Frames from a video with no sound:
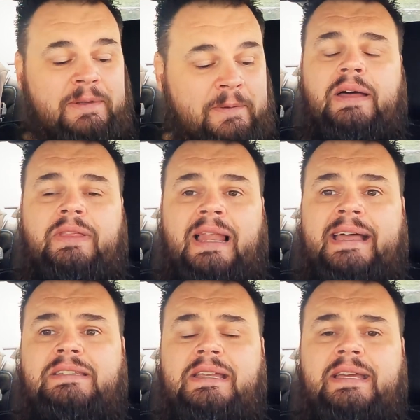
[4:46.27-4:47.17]
The
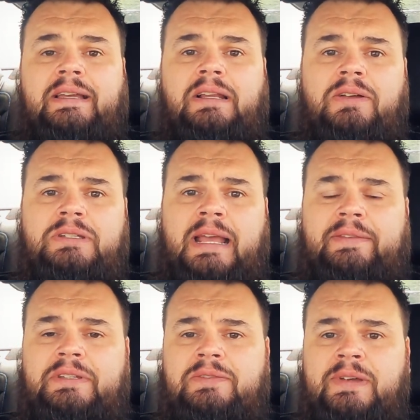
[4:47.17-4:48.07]
last thing in closing
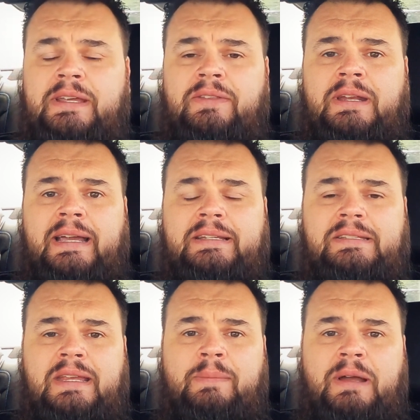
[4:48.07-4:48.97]
out this video that I can
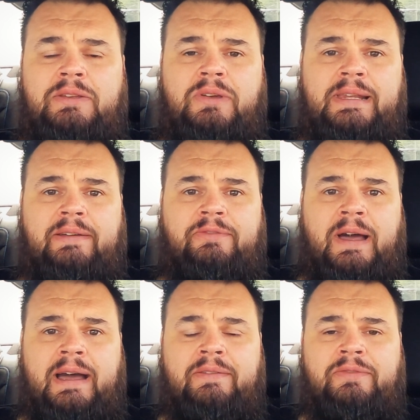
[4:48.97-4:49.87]
say about UConnect
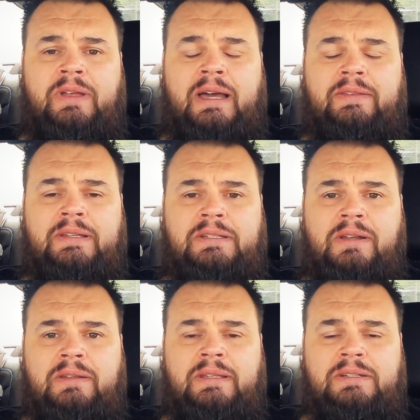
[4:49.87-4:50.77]
5 that's
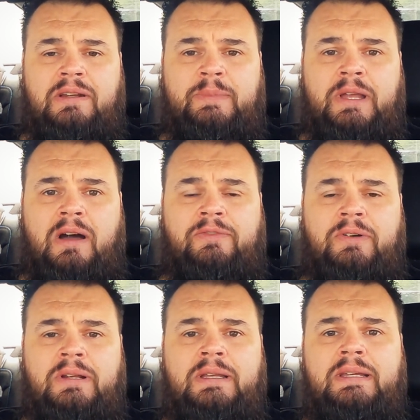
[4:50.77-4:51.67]
going to be offered